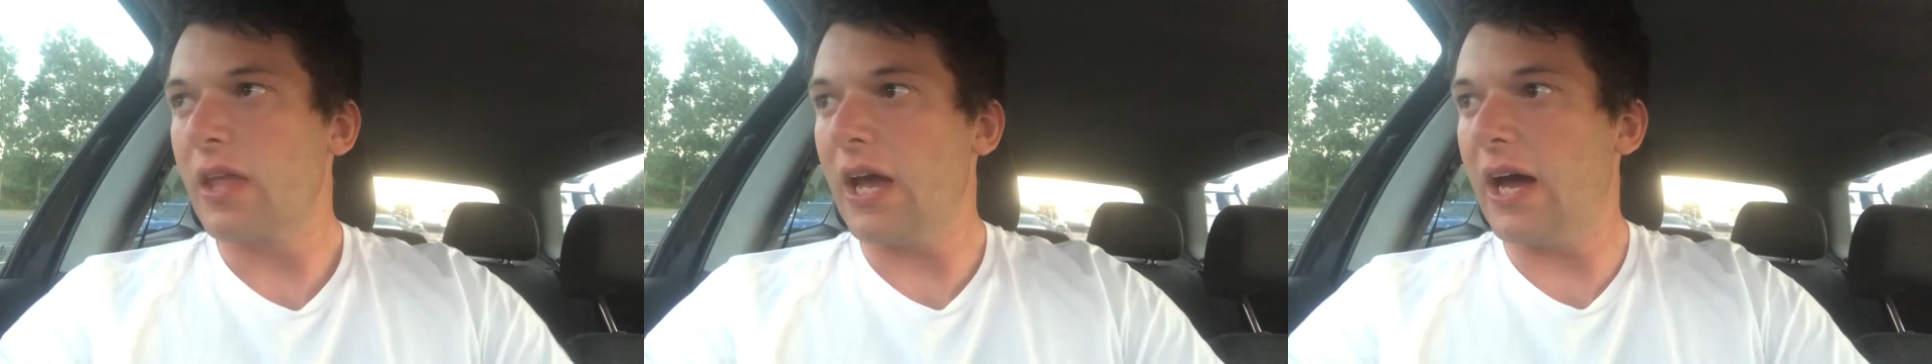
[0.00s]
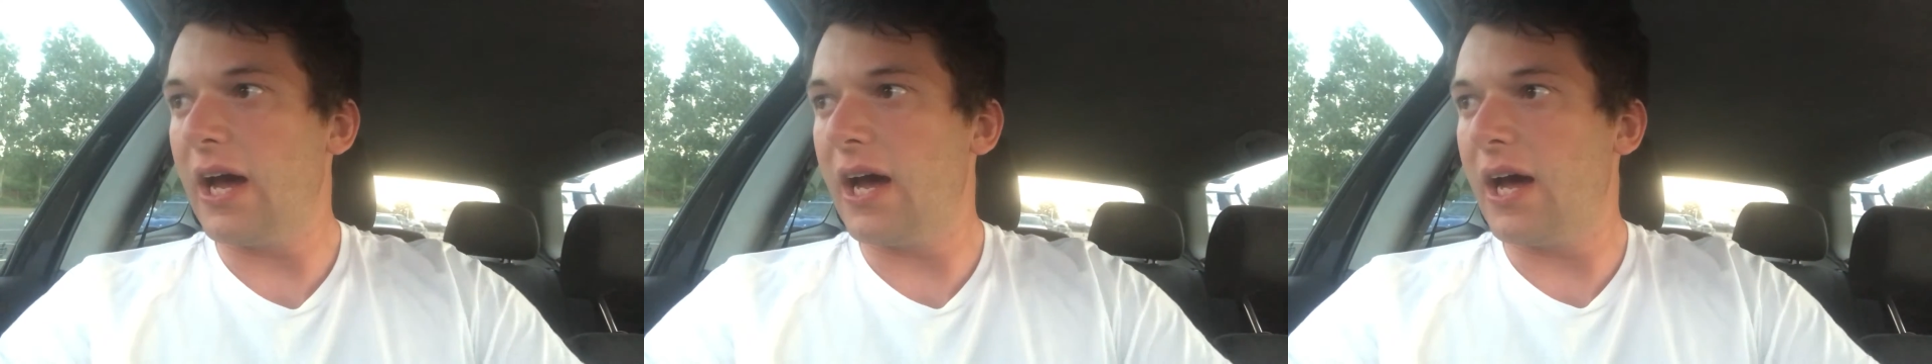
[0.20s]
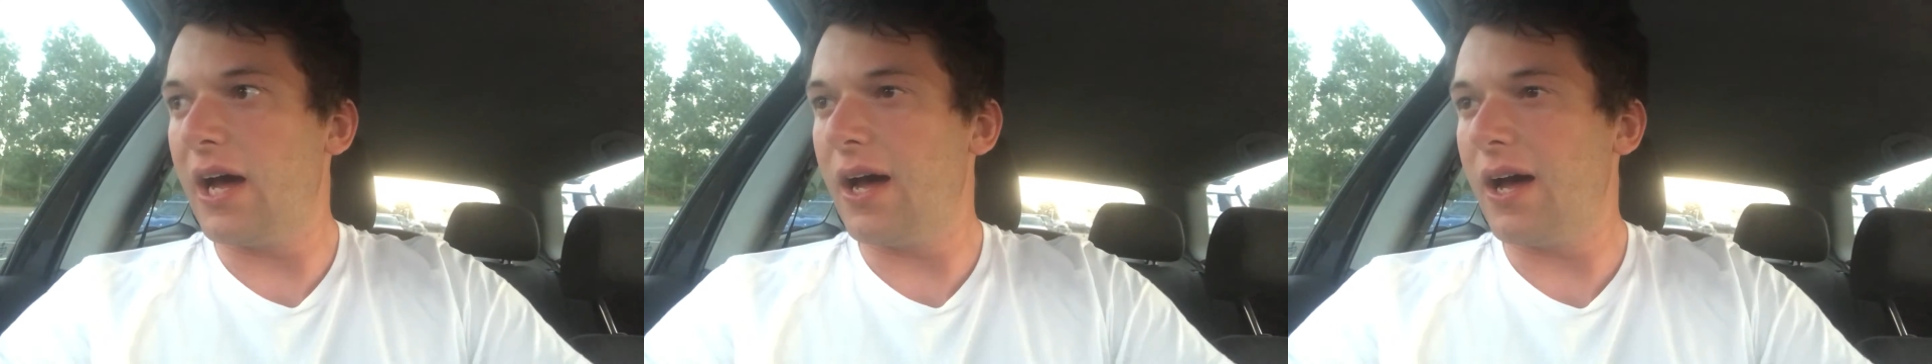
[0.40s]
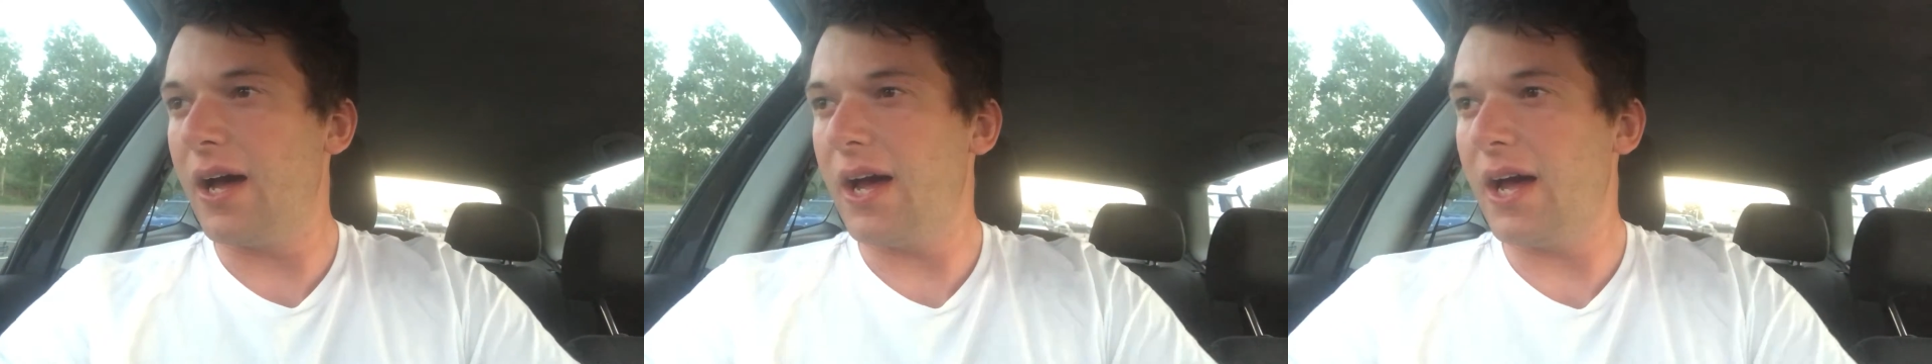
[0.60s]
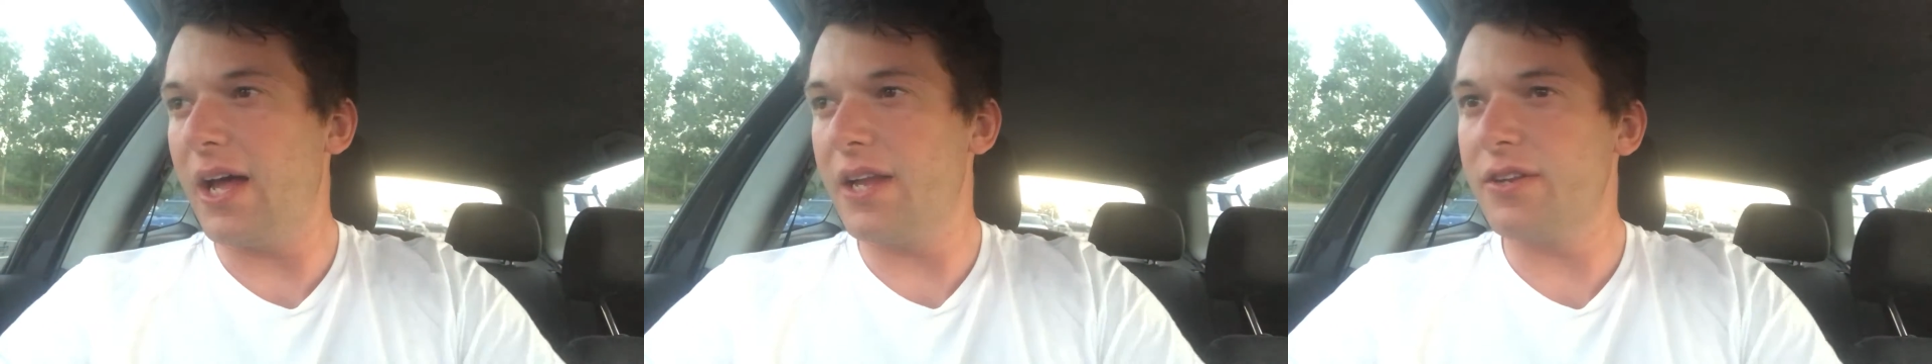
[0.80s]

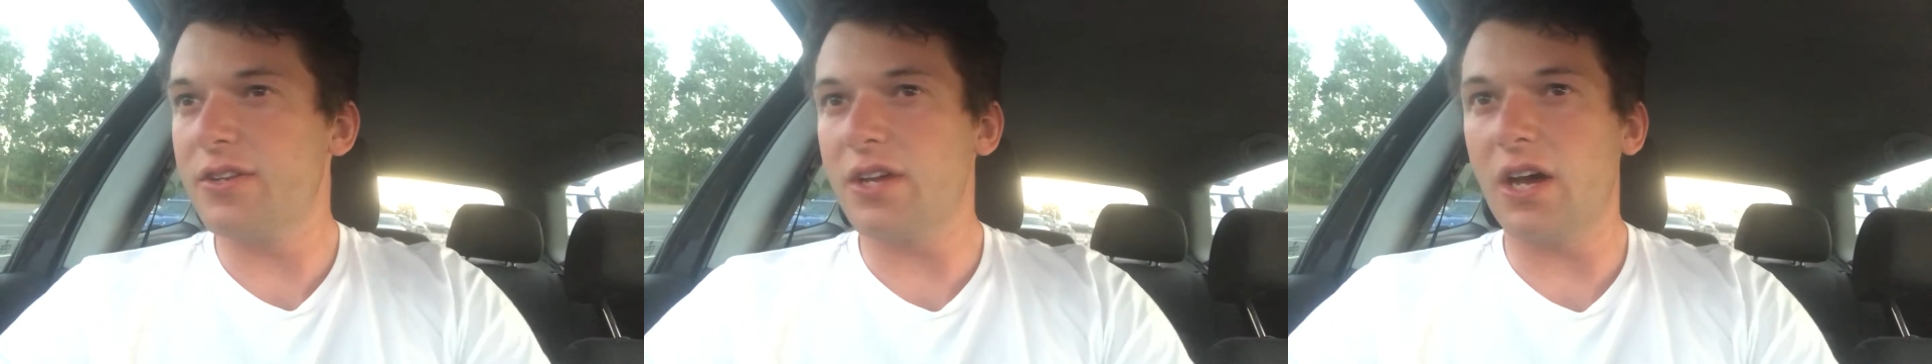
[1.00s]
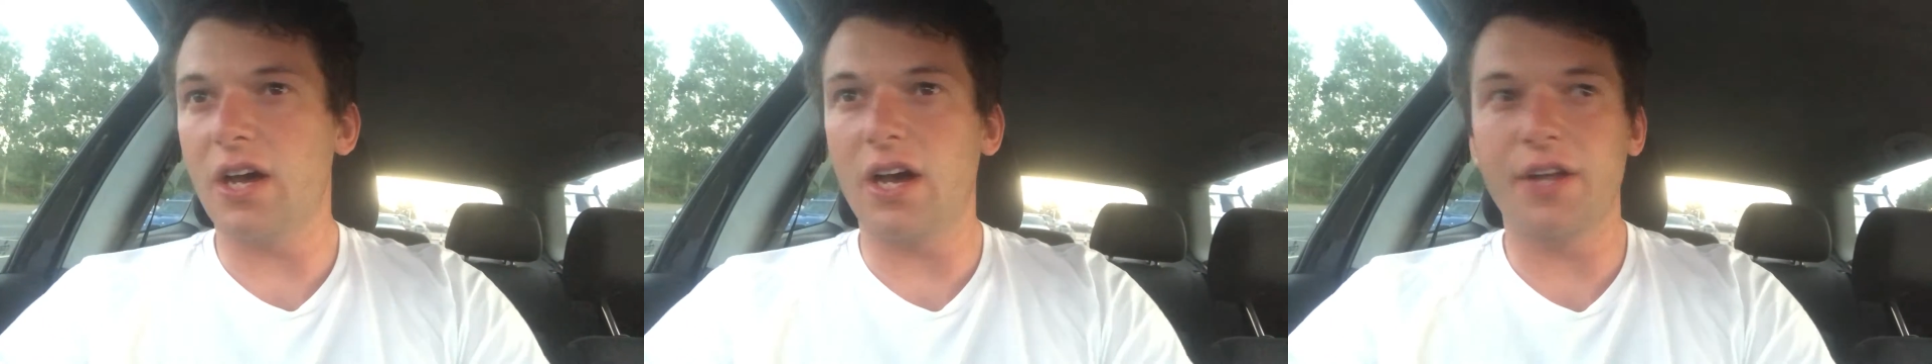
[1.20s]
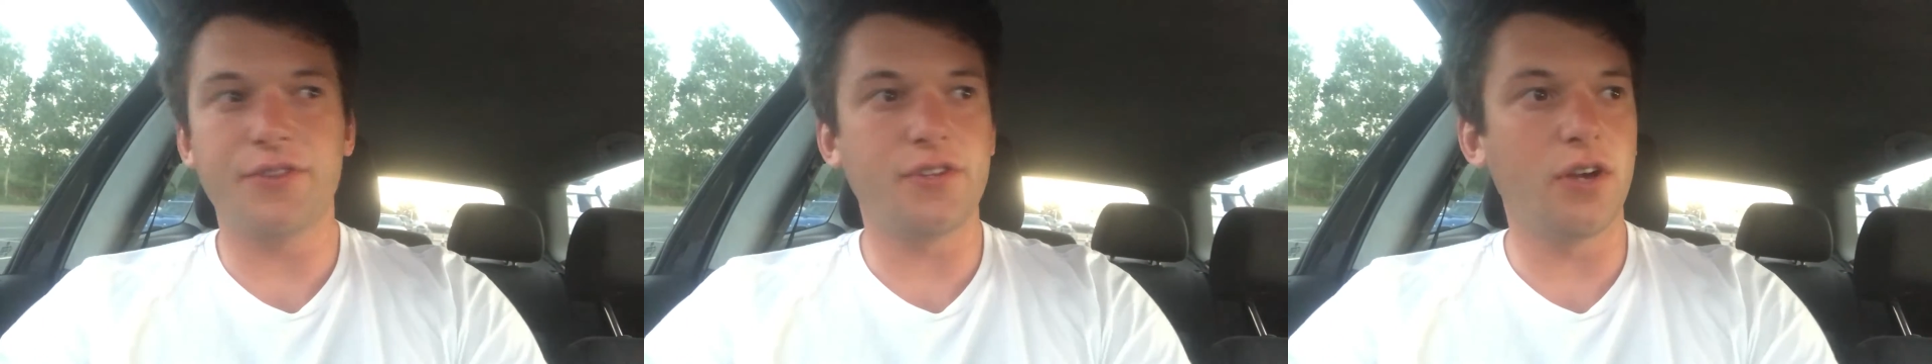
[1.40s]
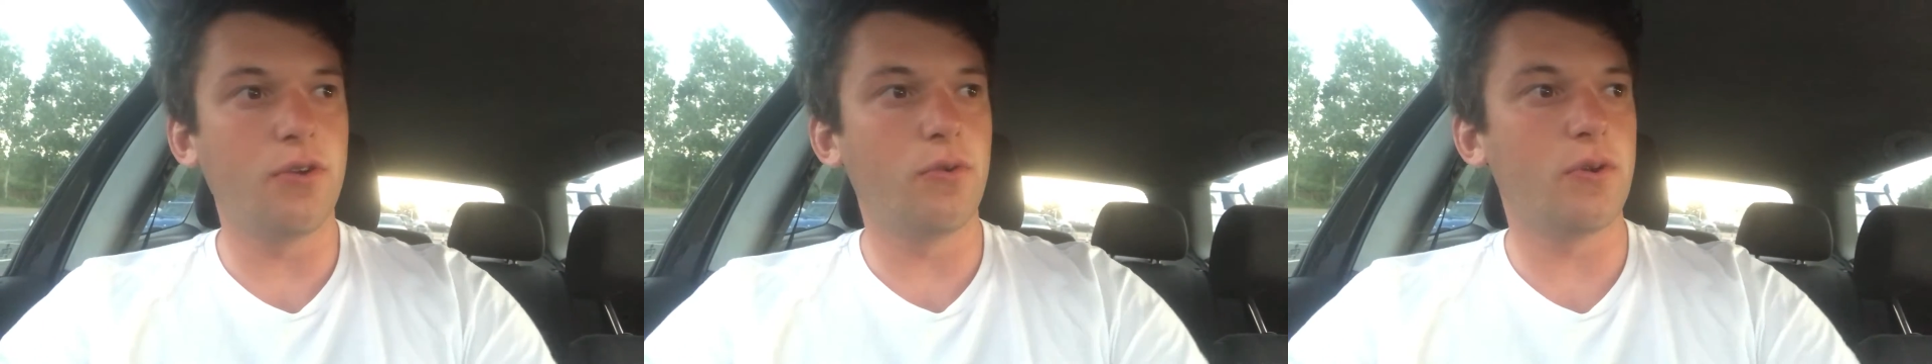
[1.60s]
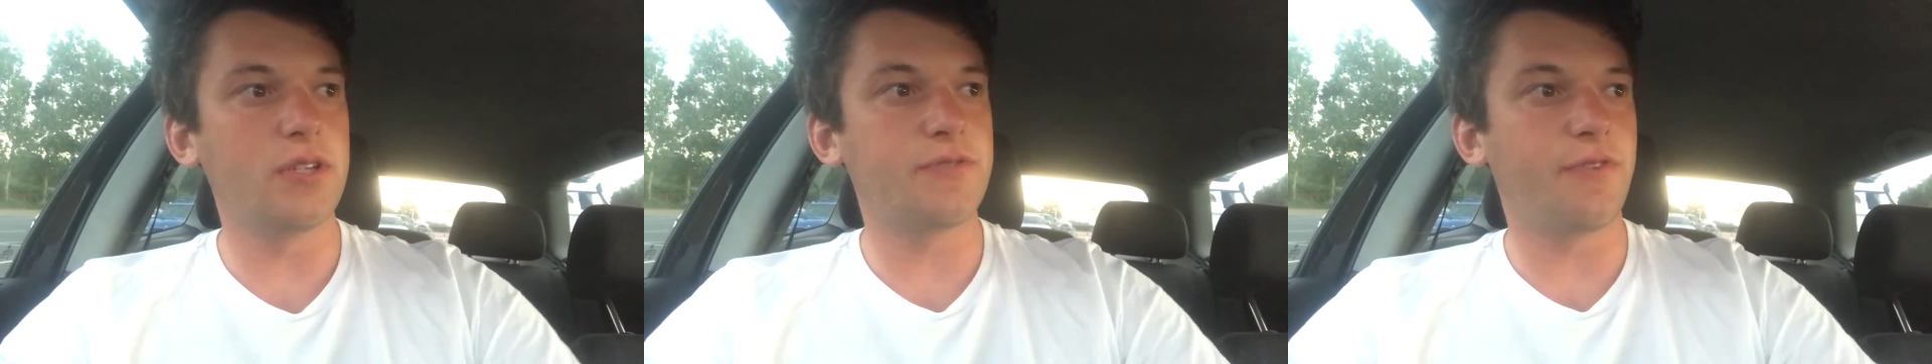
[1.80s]
and I don't always